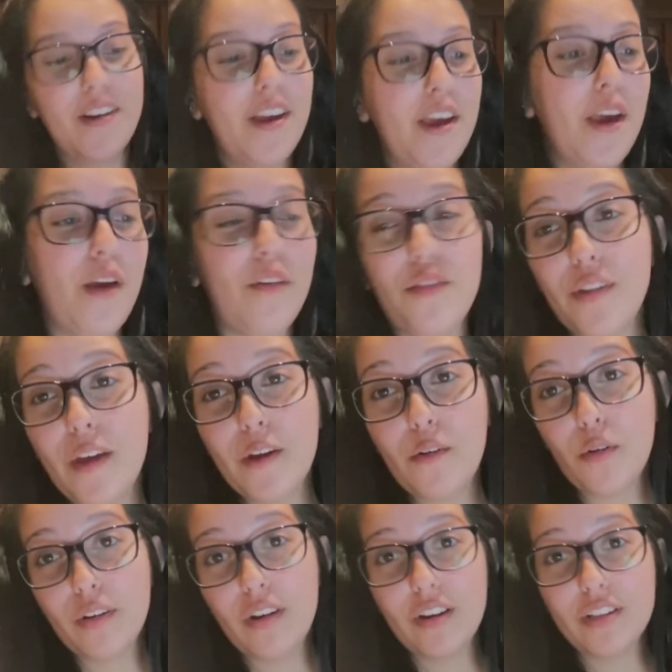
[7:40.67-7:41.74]
If you like
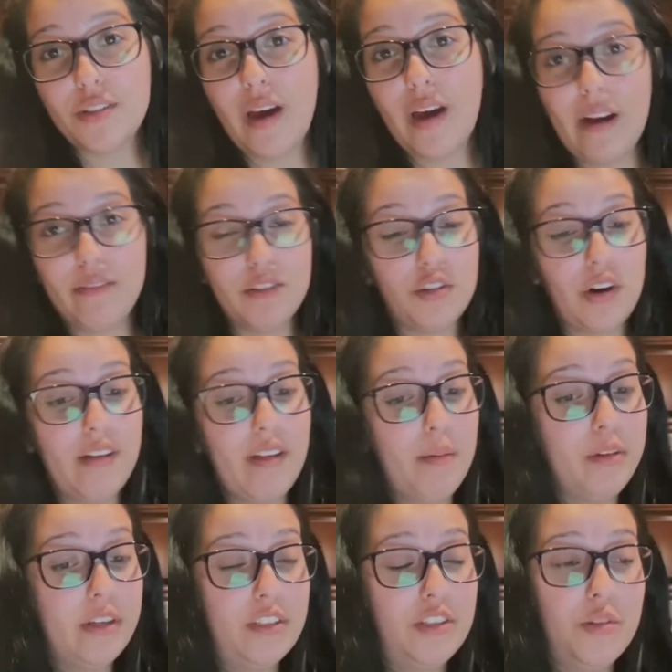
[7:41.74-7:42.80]
corn dogs, you have to try that
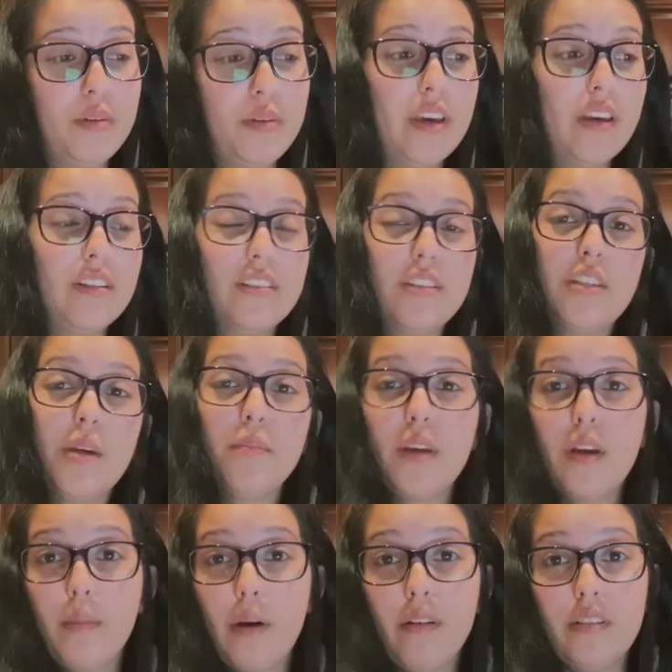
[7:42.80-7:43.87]
place too because something
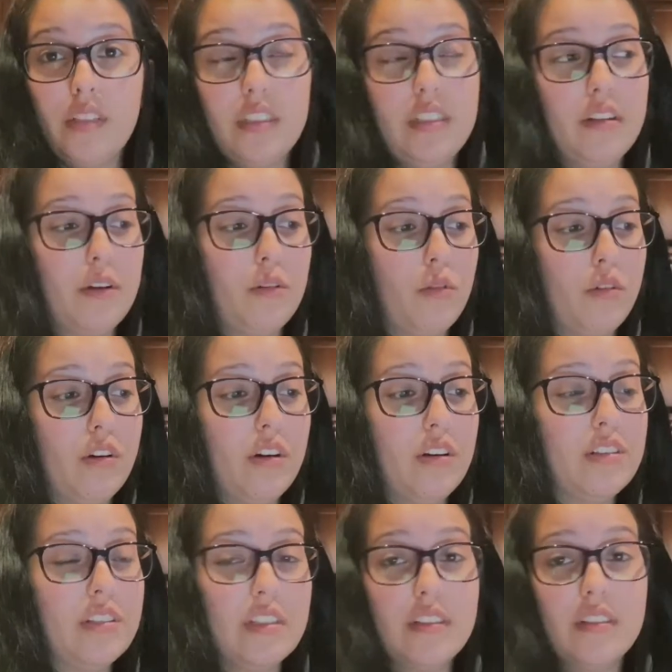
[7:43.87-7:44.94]
about Disneyland corn
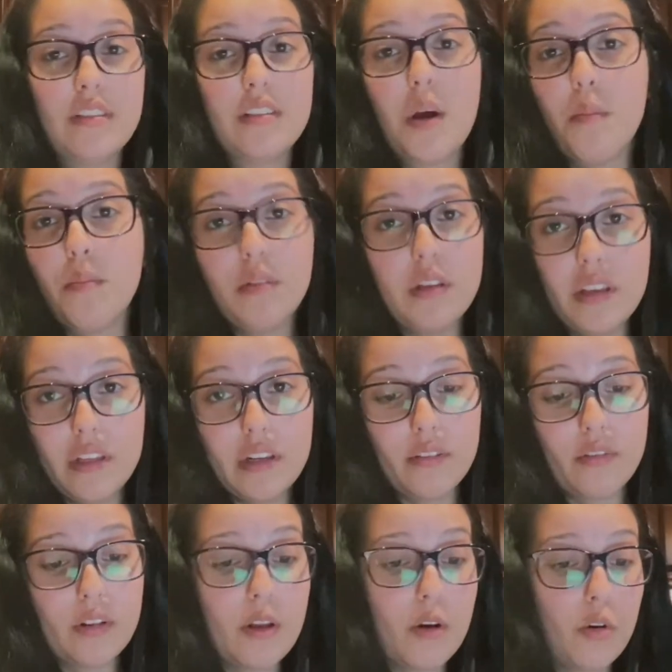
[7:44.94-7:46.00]
dogs is completely
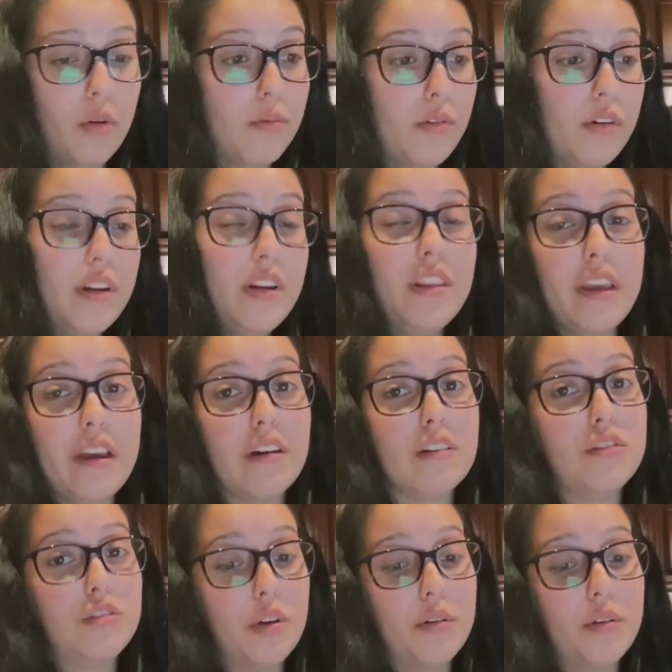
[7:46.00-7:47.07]
different than a normal one. They are
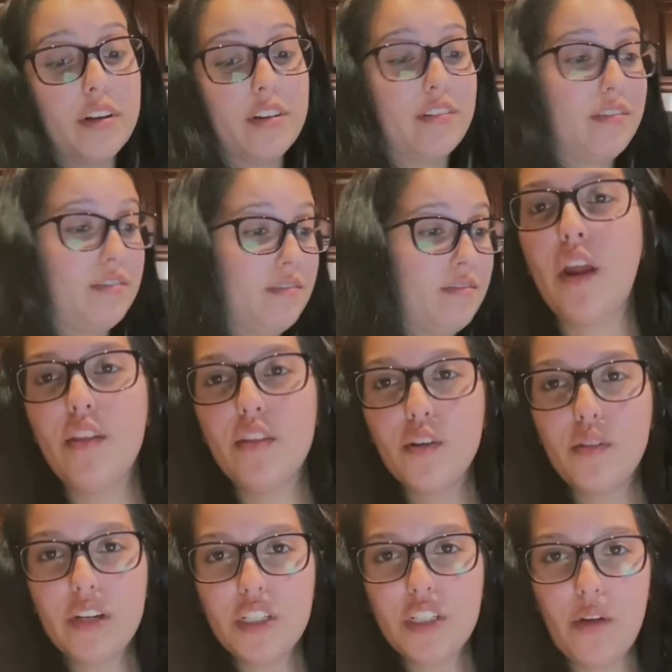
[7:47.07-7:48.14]
so good. Another
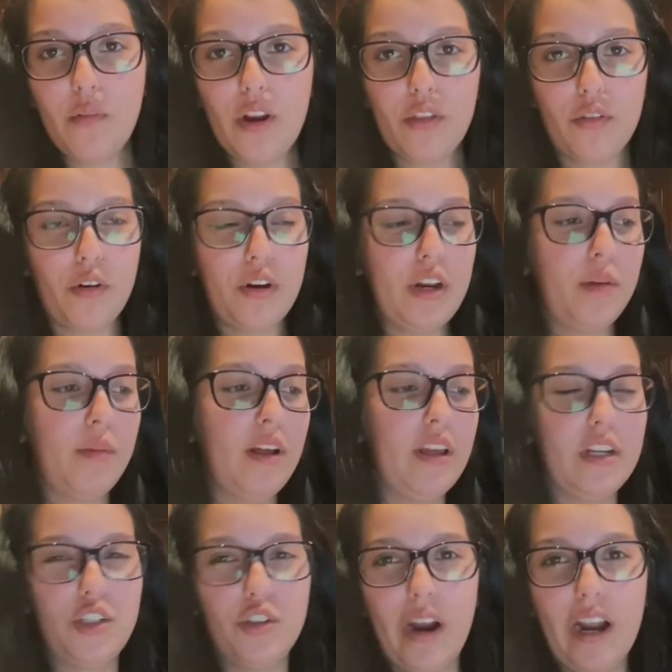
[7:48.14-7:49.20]
question that I want to throw in here about like
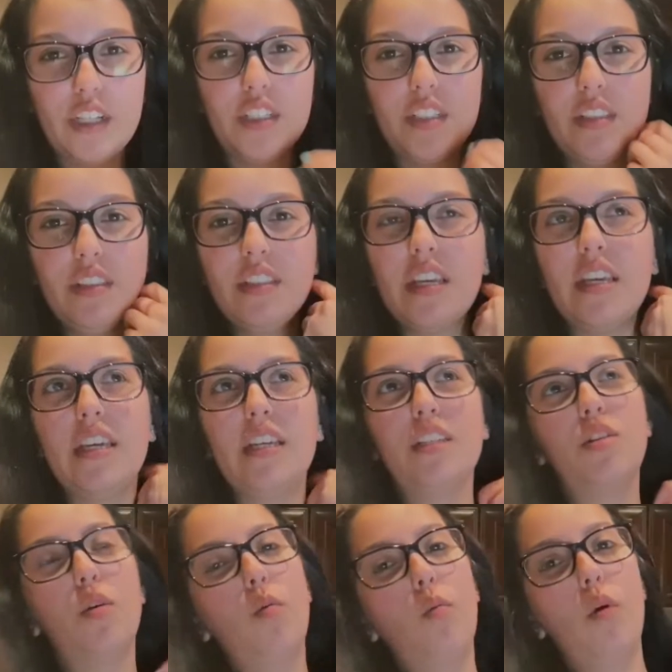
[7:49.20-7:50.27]
attractions is
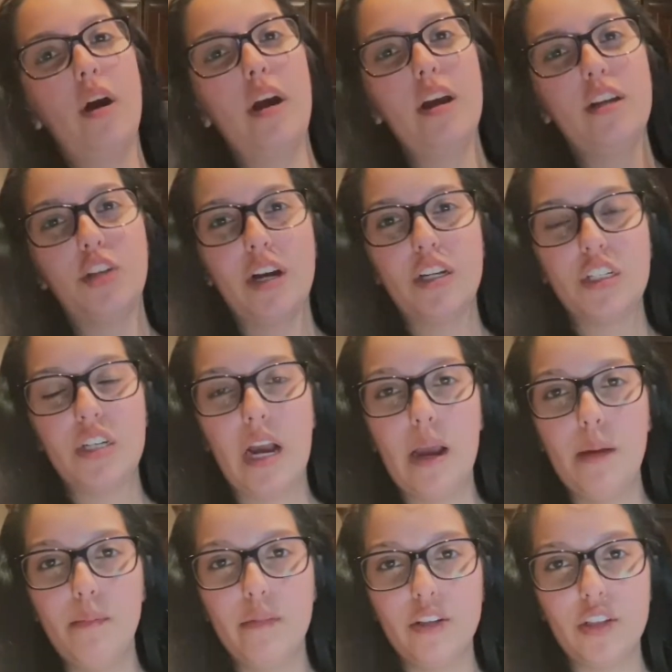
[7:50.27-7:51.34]
what attraction
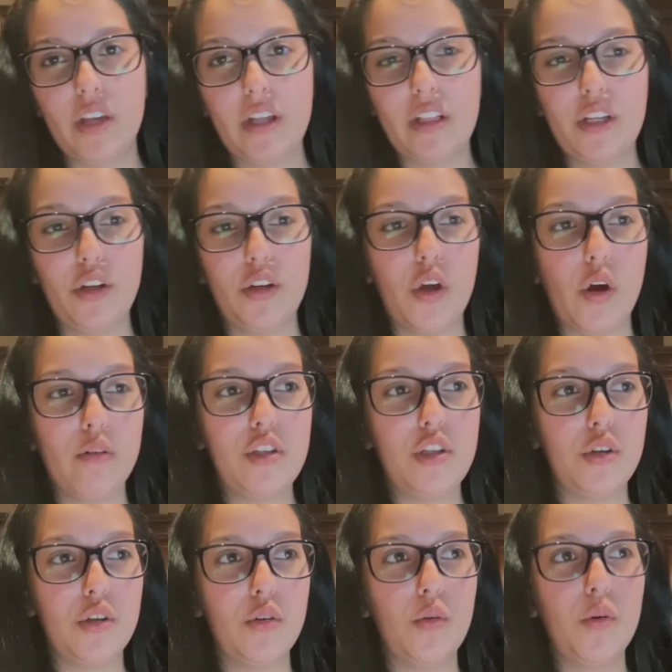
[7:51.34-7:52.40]
I'm most likely to go
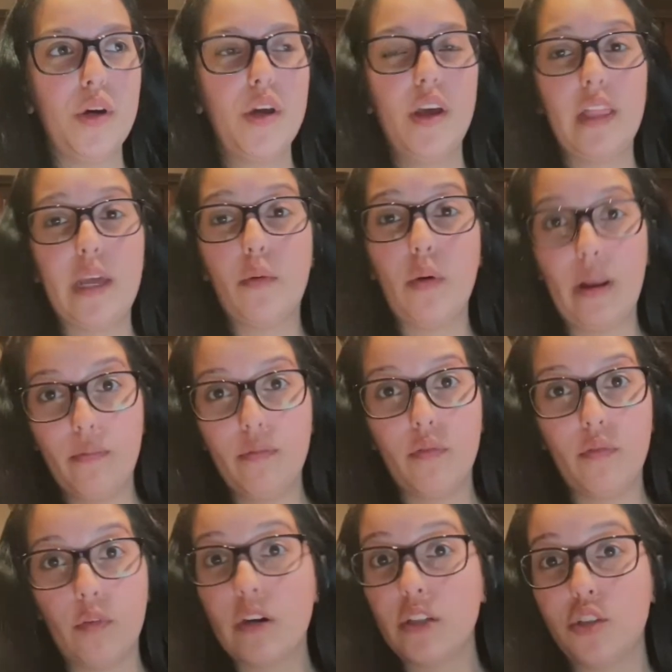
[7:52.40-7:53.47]
to, like the
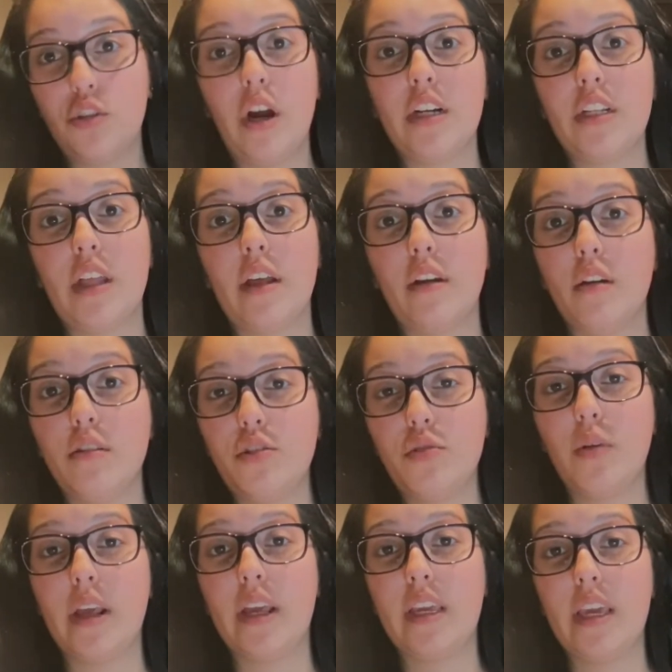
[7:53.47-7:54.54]
first attraction that I go to when
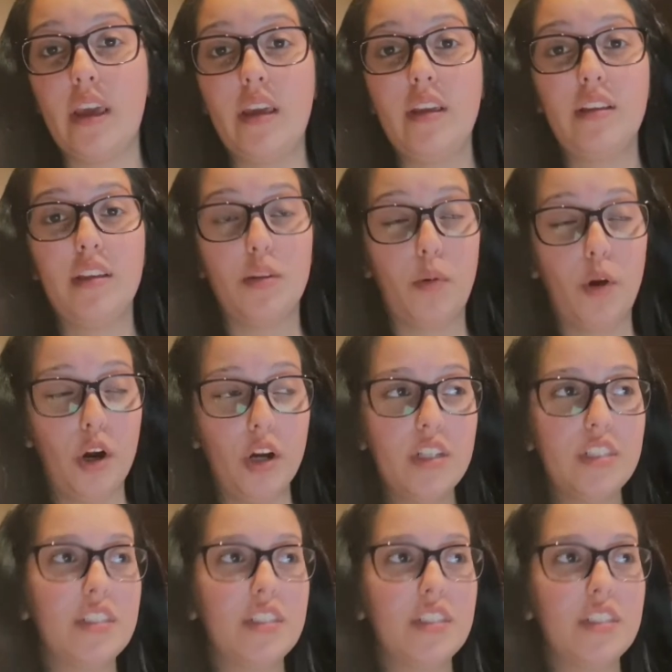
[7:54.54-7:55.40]
I get in the parks.